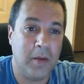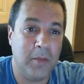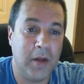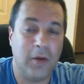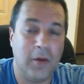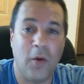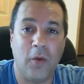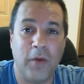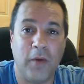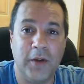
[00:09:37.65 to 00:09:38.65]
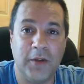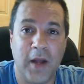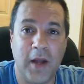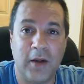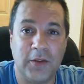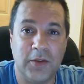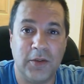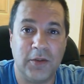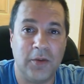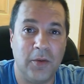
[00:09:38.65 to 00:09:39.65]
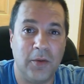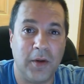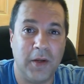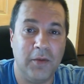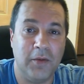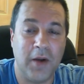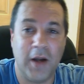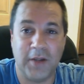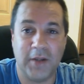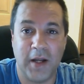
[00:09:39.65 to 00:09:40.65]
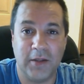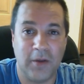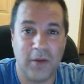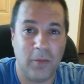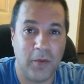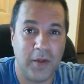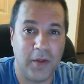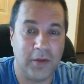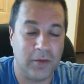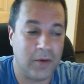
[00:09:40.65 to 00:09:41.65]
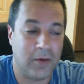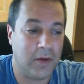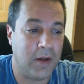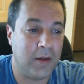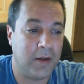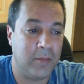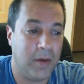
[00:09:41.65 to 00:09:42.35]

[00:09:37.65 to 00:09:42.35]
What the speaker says: mid and long range analysis, so I'll give you guys a heads up what things are looking like.